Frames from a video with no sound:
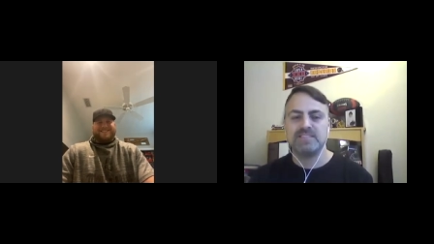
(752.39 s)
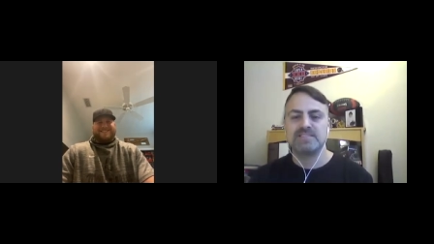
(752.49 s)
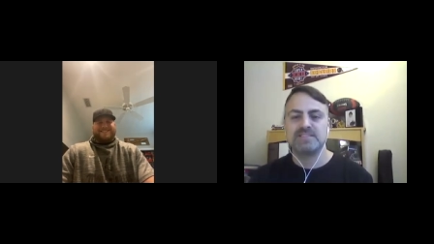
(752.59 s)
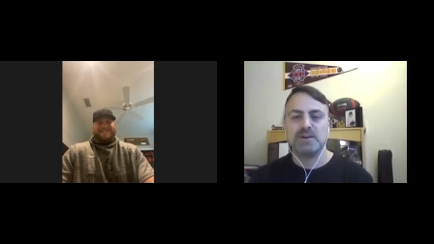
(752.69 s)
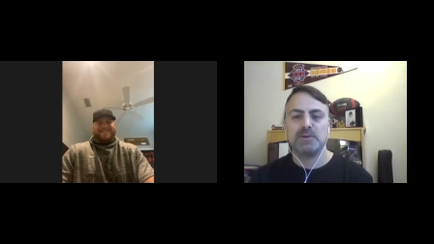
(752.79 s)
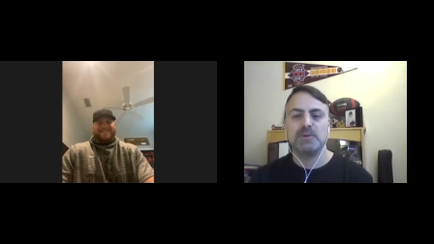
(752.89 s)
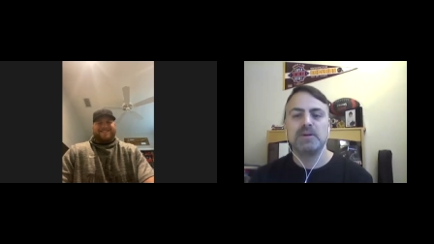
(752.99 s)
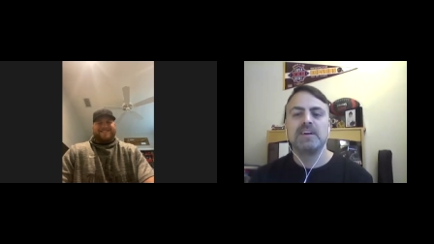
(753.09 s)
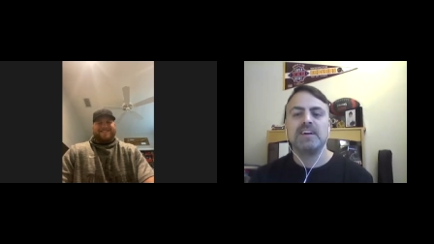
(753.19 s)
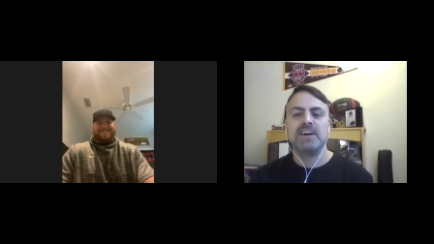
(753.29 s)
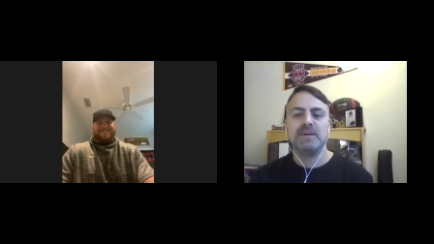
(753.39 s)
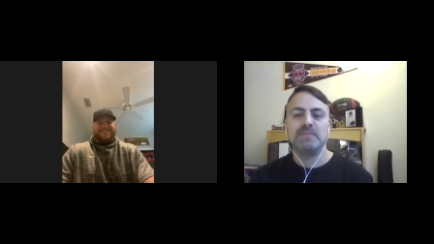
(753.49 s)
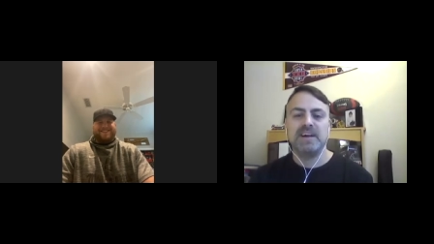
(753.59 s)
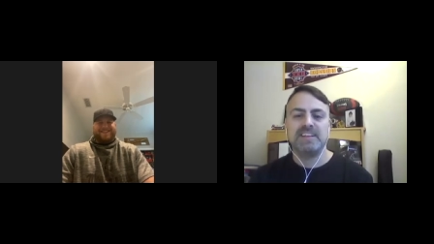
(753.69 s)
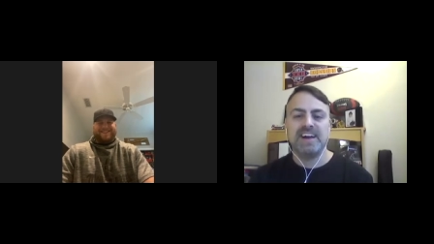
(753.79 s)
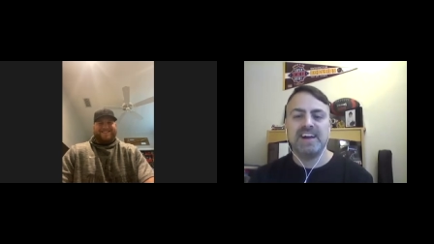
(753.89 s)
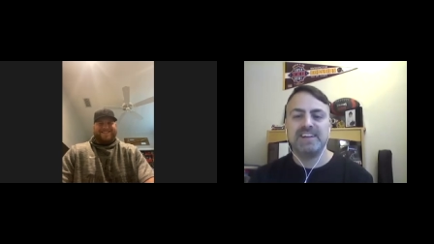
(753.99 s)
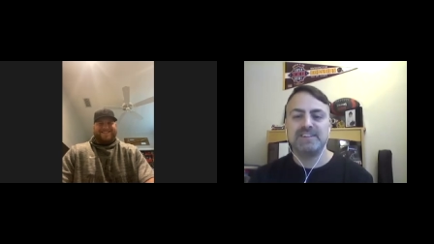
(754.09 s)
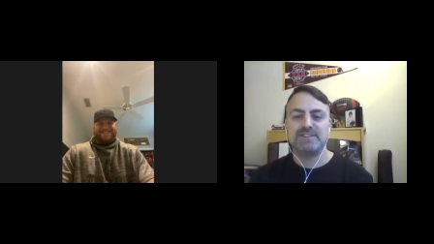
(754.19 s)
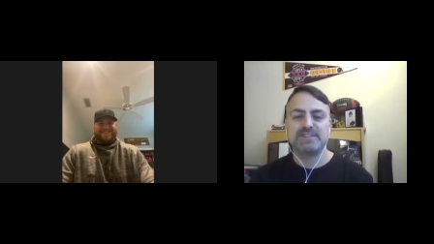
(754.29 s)
So I
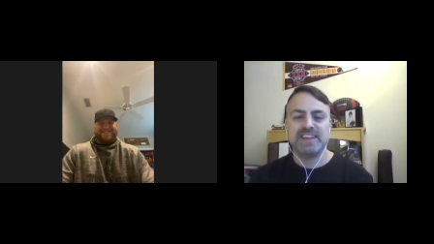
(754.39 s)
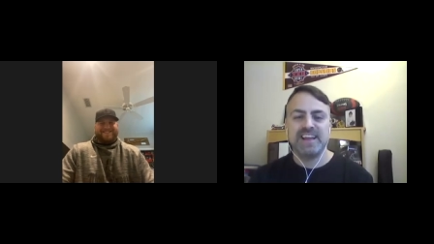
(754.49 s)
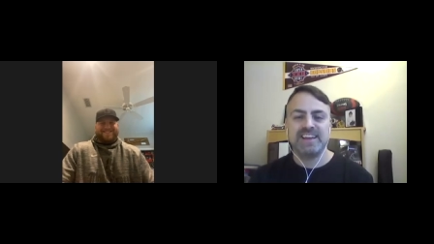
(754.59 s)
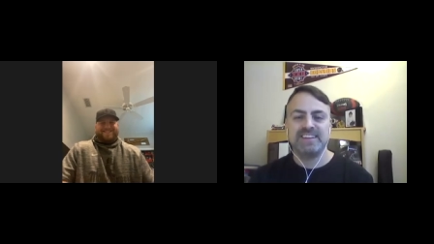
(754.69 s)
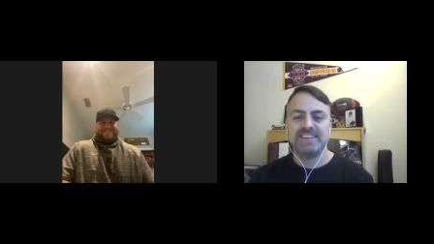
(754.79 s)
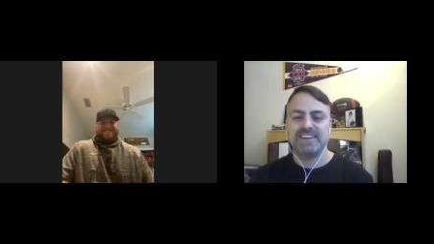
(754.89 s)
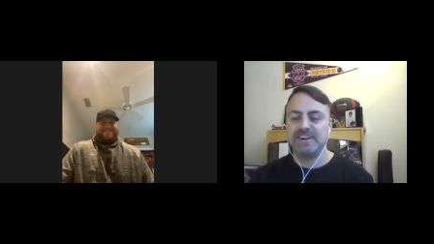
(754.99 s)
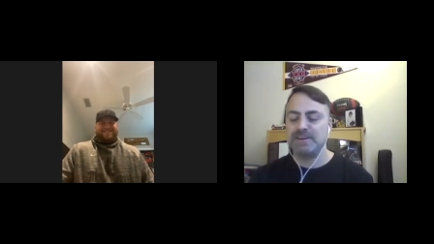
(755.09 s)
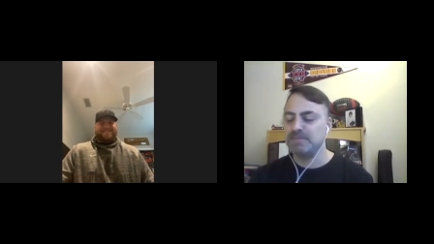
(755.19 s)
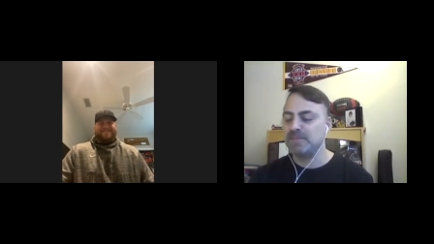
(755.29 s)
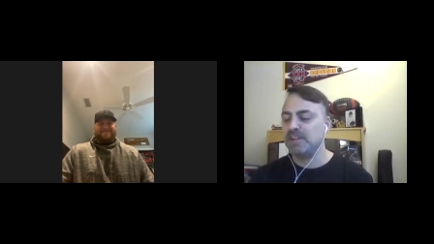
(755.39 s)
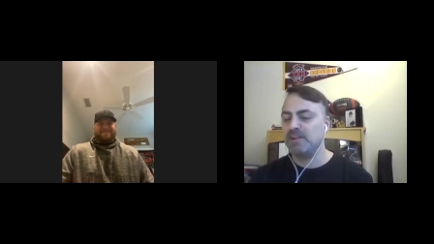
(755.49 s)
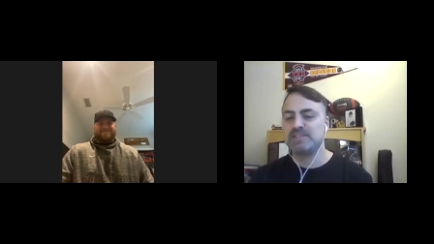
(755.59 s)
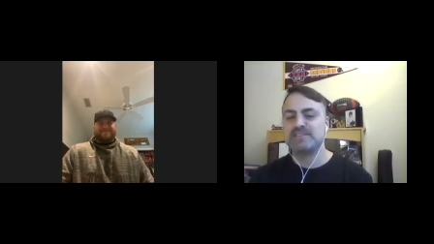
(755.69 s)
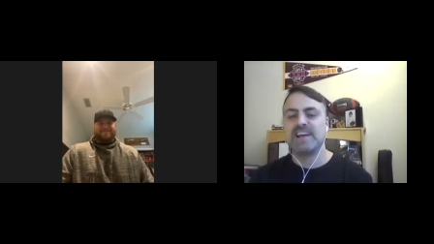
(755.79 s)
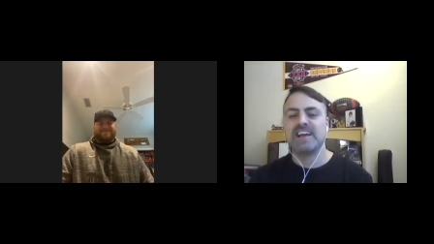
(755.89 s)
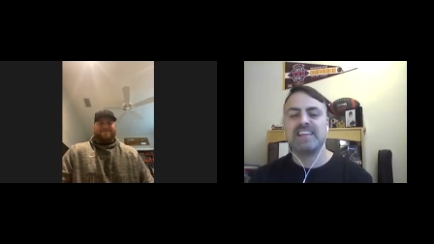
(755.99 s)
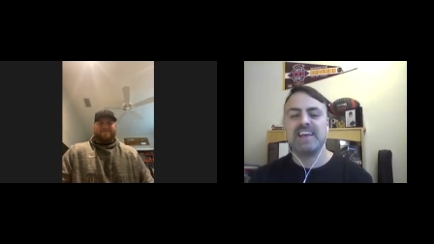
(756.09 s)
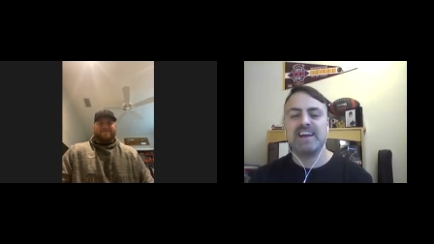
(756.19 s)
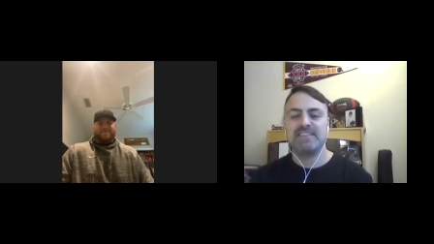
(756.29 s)
understand,
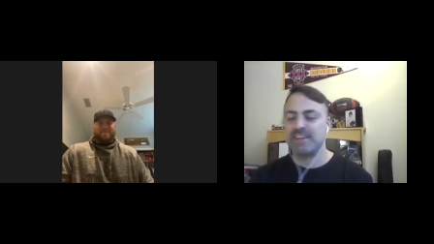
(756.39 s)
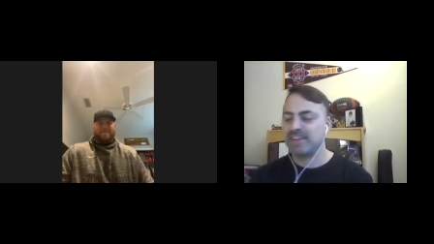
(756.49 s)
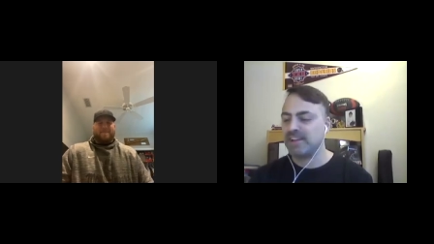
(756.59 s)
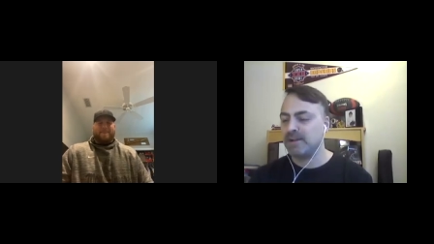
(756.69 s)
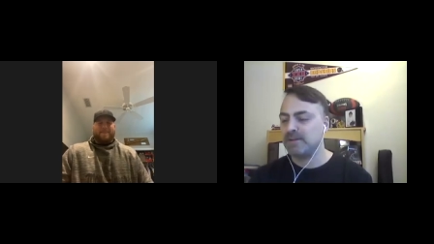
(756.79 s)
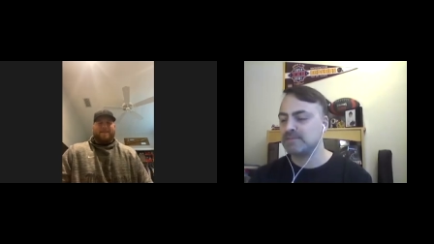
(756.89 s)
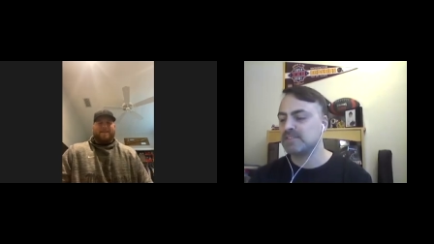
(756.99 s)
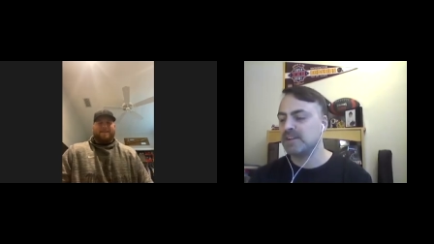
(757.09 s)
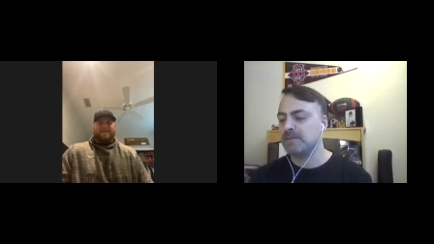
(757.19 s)
exactly how that goes.